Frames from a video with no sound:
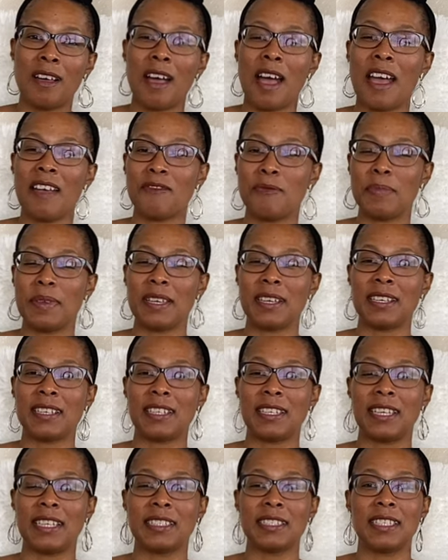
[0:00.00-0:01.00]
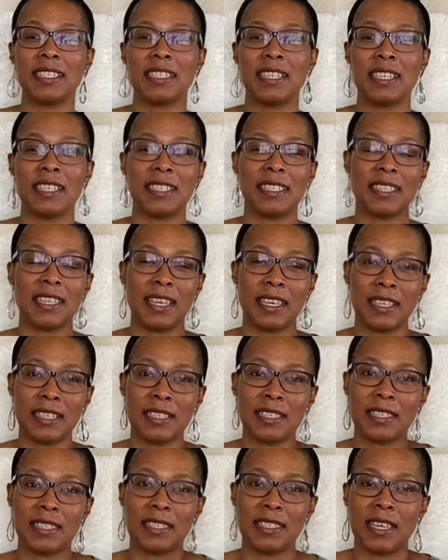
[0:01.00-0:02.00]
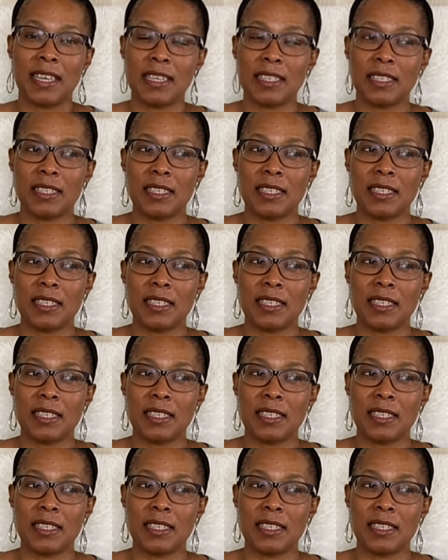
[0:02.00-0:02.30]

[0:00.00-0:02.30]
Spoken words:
I've been collecting these things since